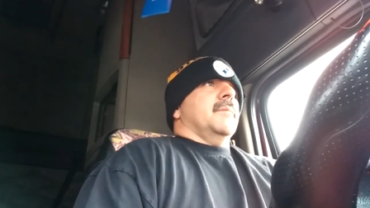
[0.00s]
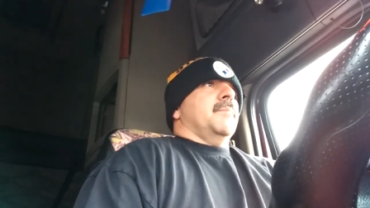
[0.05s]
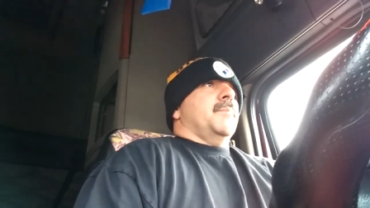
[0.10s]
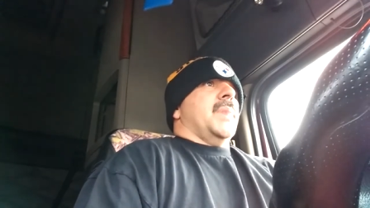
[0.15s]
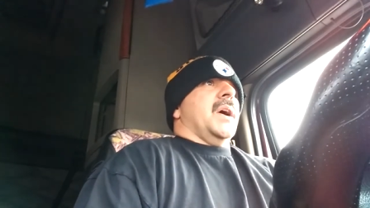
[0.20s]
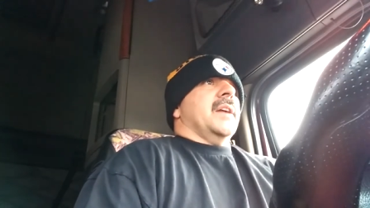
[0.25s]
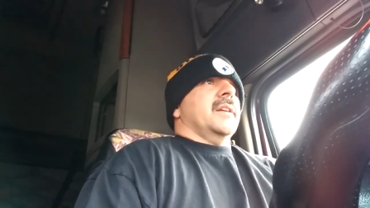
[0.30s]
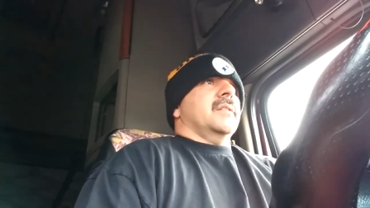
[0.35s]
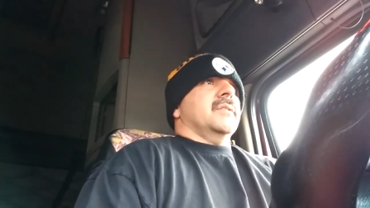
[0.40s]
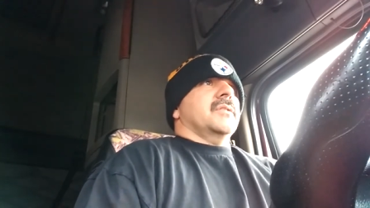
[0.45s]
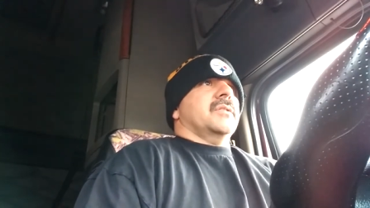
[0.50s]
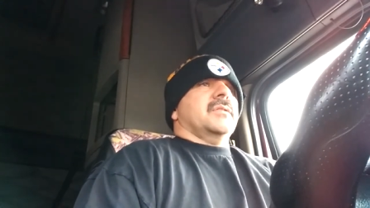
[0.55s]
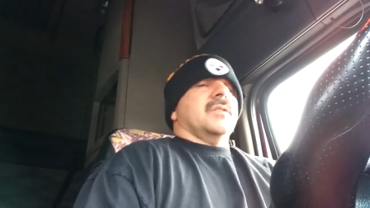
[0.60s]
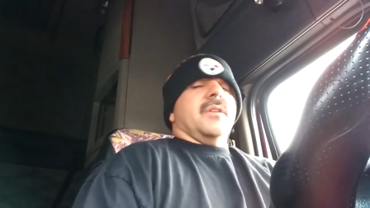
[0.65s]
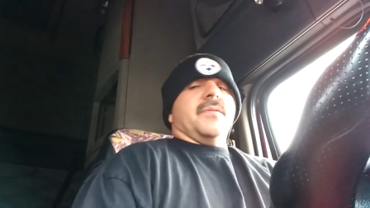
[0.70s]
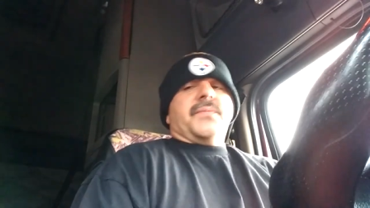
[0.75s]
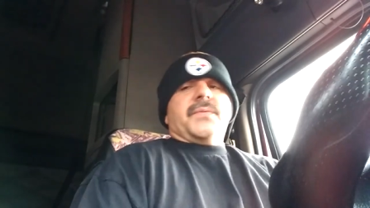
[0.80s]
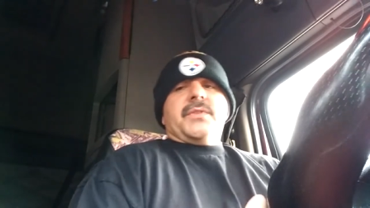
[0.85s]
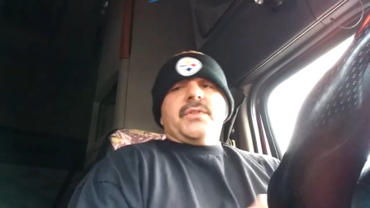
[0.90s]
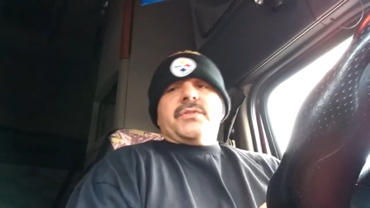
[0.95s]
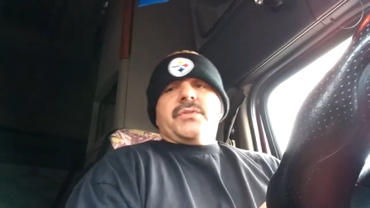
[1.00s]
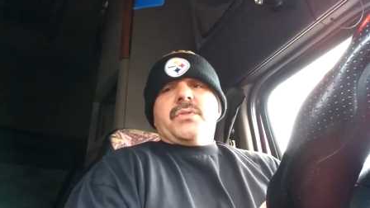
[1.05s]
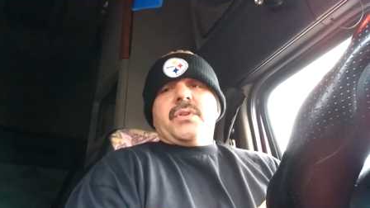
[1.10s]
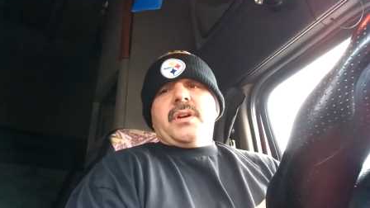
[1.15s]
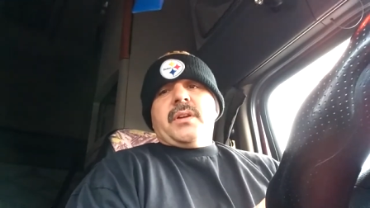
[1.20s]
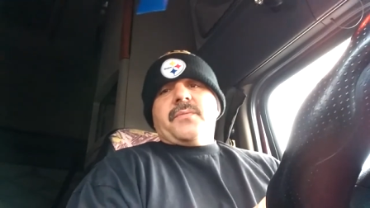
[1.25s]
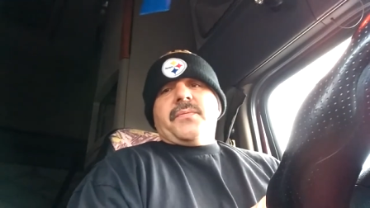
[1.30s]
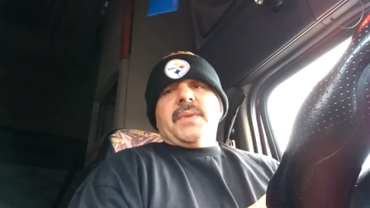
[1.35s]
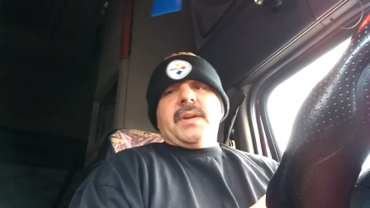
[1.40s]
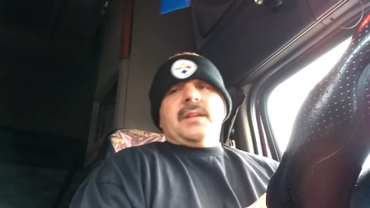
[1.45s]
buy good stuff for your
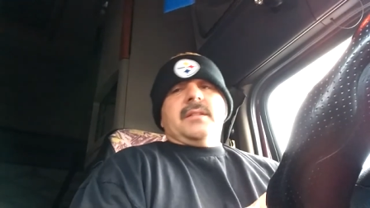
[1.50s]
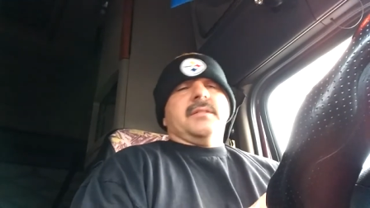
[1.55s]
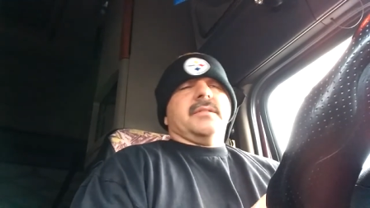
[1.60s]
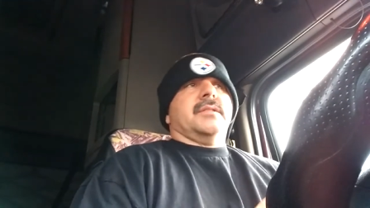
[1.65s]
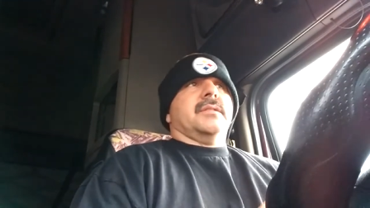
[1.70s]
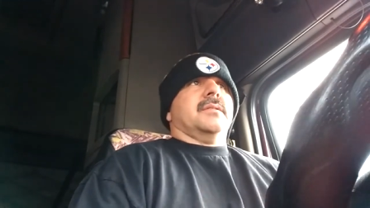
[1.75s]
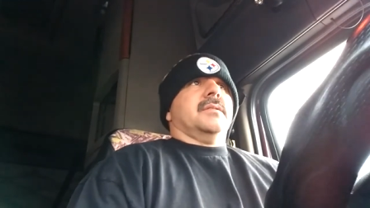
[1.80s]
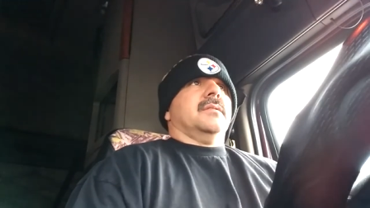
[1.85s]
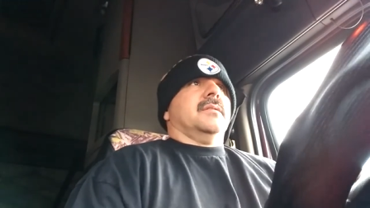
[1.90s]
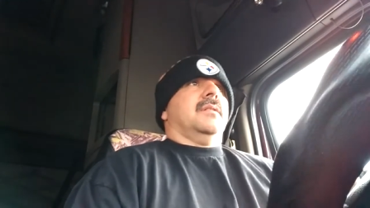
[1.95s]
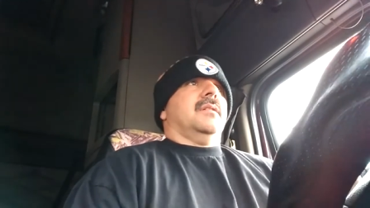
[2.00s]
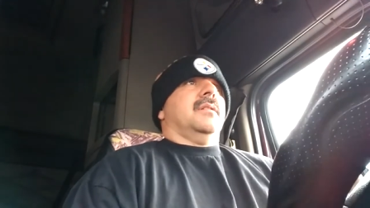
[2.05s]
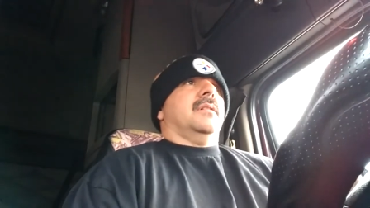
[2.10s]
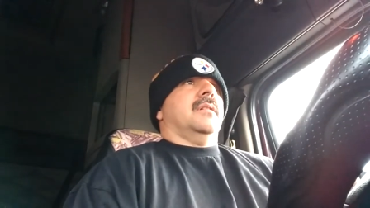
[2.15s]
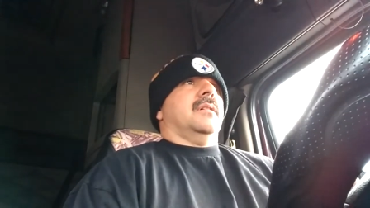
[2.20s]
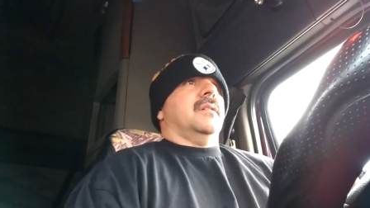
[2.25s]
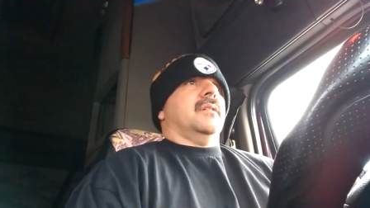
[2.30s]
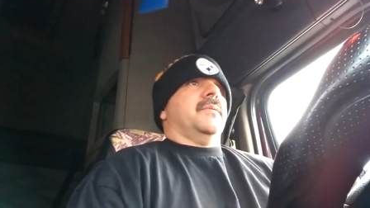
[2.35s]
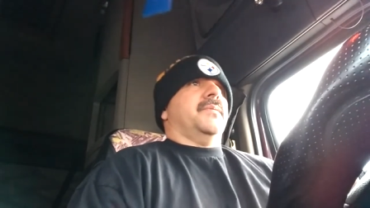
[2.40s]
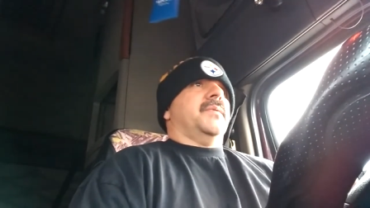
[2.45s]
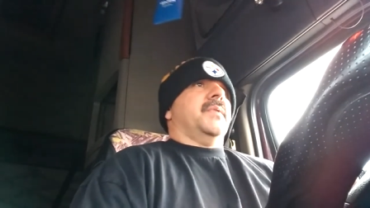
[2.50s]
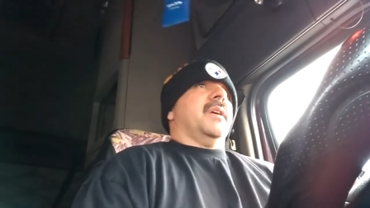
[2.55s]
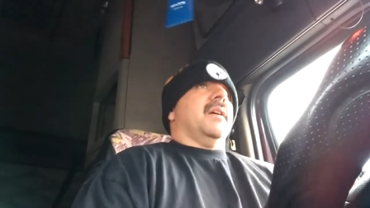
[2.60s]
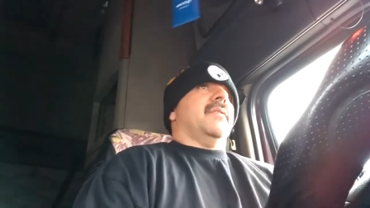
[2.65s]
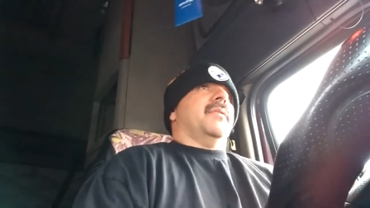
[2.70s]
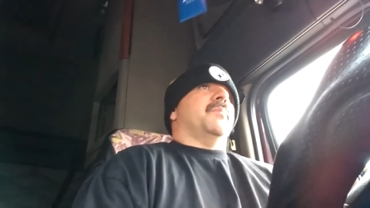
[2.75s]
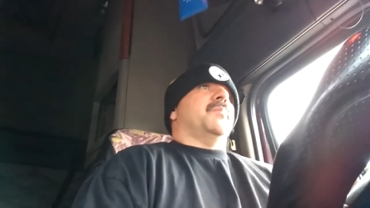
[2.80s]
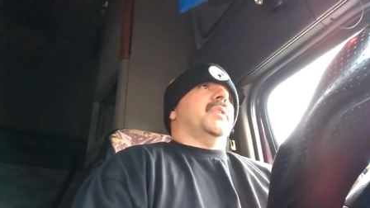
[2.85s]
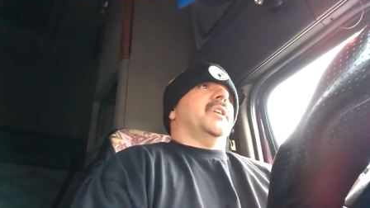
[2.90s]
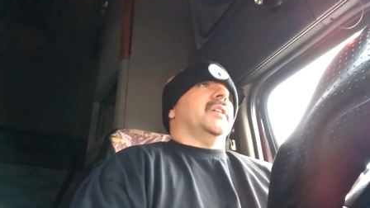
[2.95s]
truck, fellas. If you
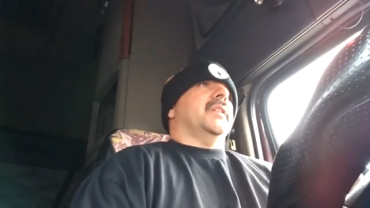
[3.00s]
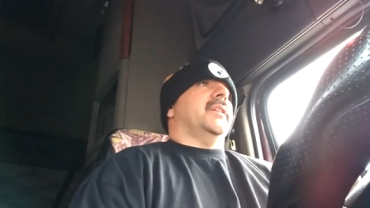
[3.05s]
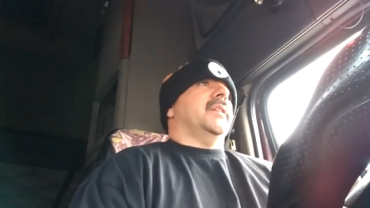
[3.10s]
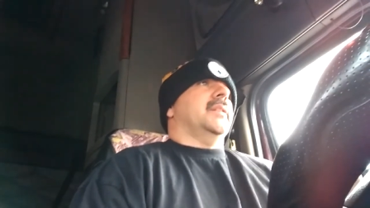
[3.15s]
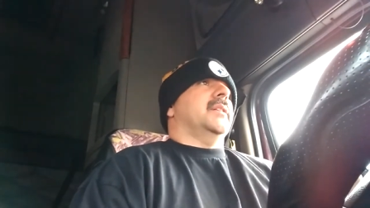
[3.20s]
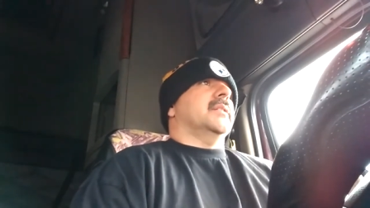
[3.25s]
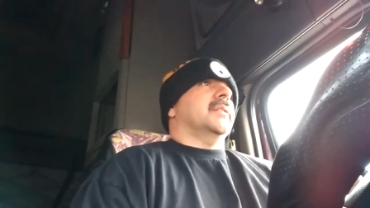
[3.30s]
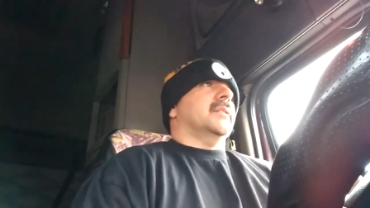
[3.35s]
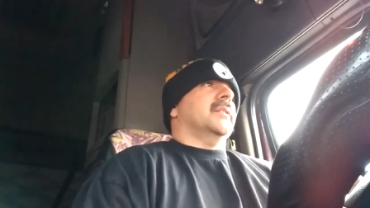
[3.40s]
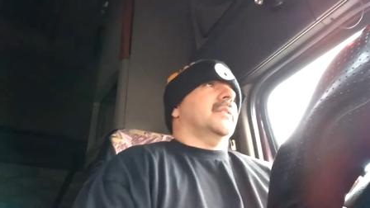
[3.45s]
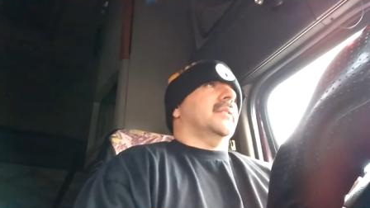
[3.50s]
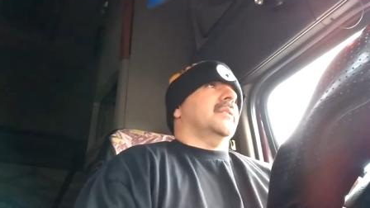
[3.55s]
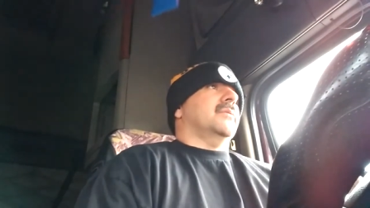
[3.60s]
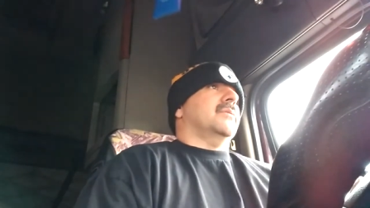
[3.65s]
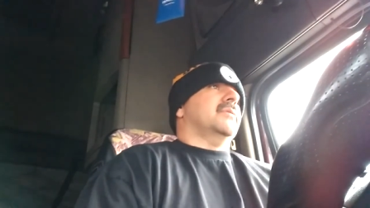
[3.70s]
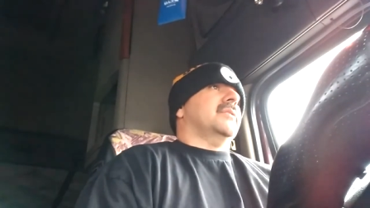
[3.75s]
have the money, you know,